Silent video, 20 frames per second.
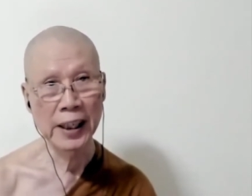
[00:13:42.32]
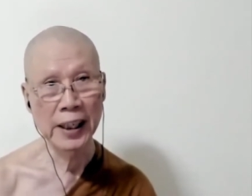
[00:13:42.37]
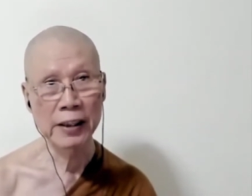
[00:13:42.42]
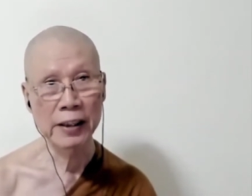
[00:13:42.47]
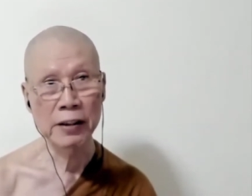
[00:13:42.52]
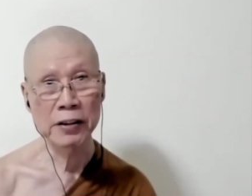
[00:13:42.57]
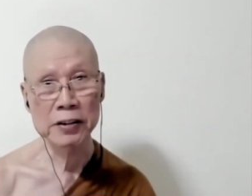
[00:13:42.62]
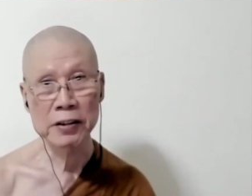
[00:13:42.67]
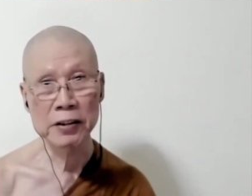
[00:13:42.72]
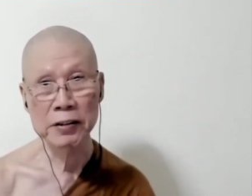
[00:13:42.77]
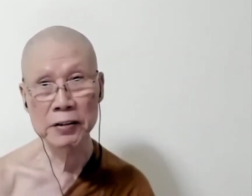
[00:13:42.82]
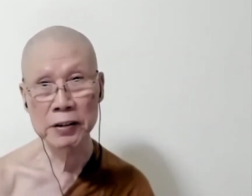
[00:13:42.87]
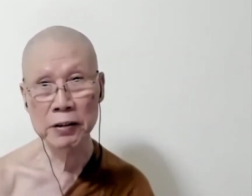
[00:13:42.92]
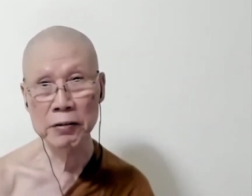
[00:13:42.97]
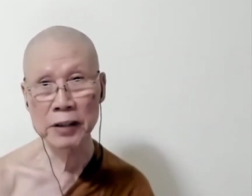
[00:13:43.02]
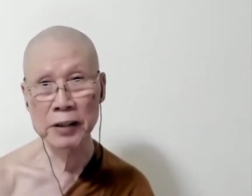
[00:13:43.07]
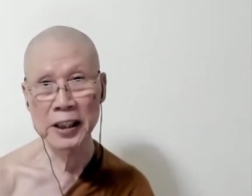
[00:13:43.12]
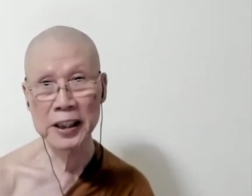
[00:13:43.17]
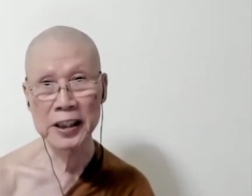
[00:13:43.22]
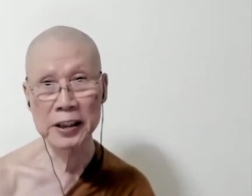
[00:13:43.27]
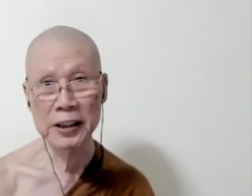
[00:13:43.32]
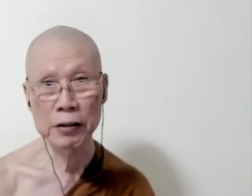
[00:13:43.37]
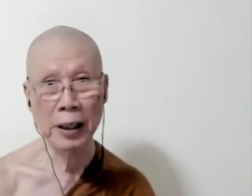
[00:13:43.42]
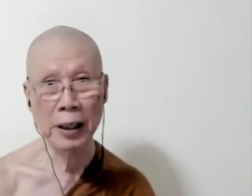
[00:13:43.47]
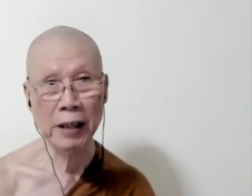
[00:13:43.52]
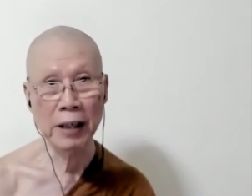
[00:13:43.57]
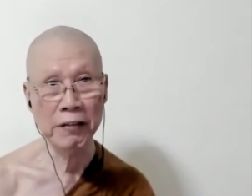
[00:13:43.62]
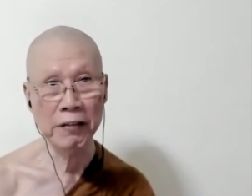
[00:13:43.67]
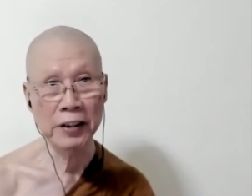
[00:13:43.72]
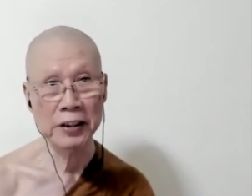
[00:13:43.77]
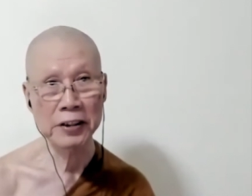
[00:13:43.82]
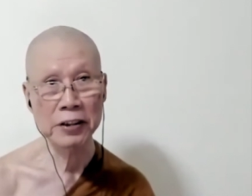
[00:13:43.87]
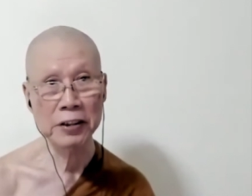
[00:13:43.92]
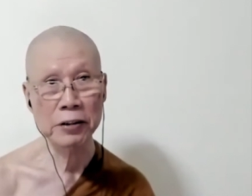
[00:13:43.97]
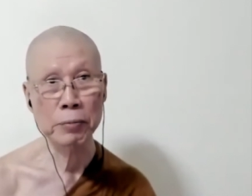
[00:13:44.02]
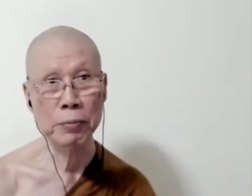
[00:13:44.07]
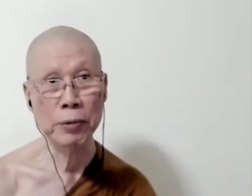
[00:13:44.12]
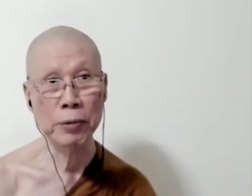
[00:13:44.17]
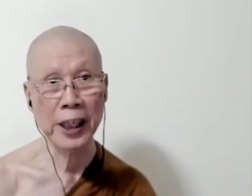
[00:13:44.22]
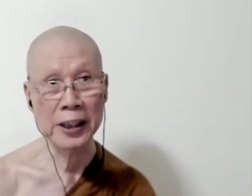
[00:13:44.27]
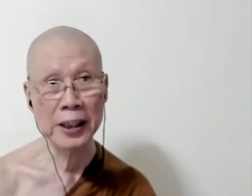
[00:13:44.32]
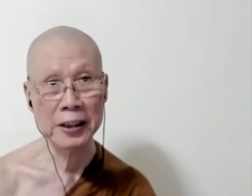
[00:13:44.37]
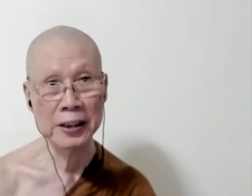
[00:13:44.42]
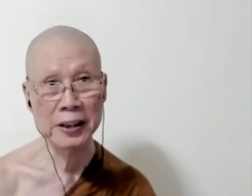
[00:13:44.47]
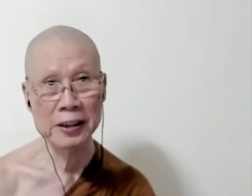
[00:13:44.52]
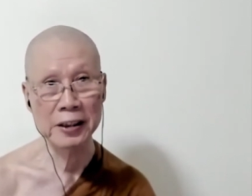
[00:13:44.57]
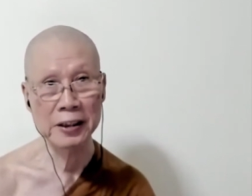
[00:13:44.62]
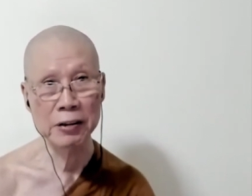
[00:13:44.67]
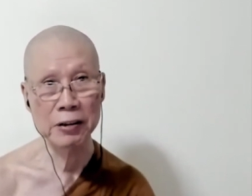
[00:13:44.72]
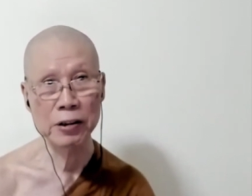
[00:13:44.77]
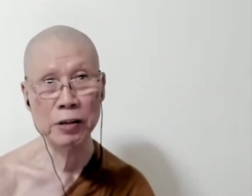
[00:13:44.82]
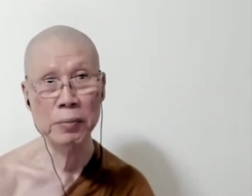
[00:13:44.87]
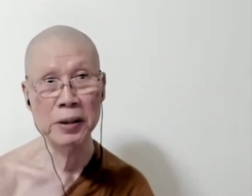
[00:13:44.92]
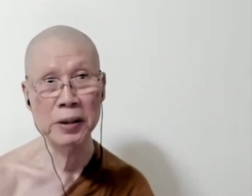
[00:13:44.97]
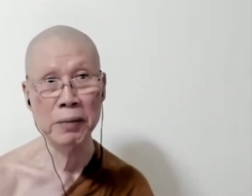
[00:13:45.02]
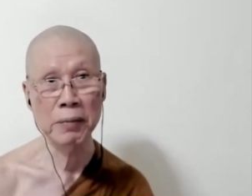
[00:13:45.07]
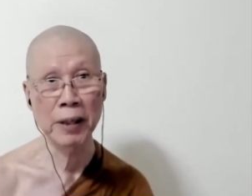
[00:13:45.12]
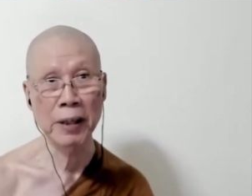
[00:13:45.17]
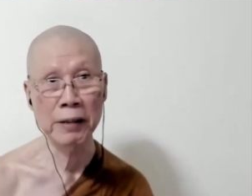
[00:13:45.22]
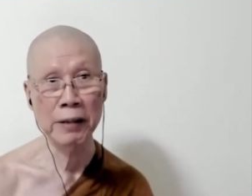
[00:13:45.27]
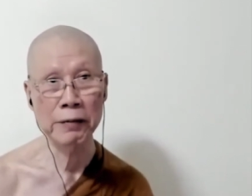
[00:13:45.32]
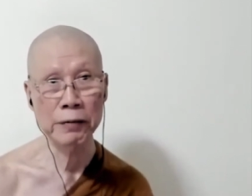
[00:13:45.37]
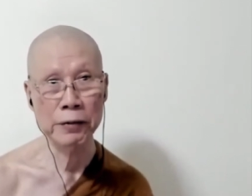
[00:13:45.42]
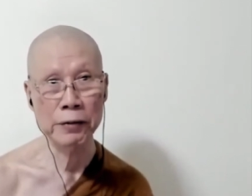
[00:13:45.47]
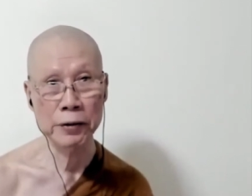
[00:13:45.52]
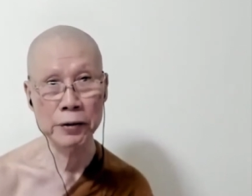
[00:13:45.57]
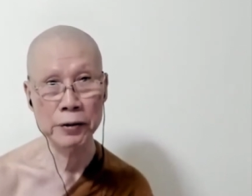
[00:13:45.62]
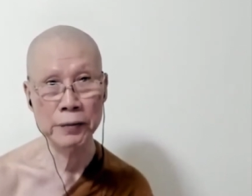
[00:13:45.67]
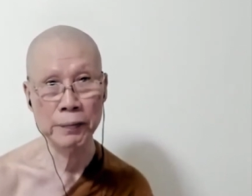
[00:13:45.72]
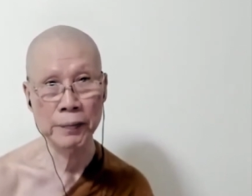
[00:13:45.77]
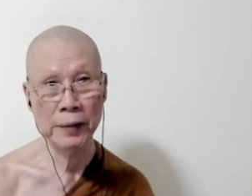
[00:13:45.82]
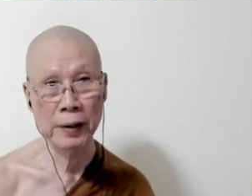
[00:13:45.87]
and also the way He drive us to practice, to be mindful.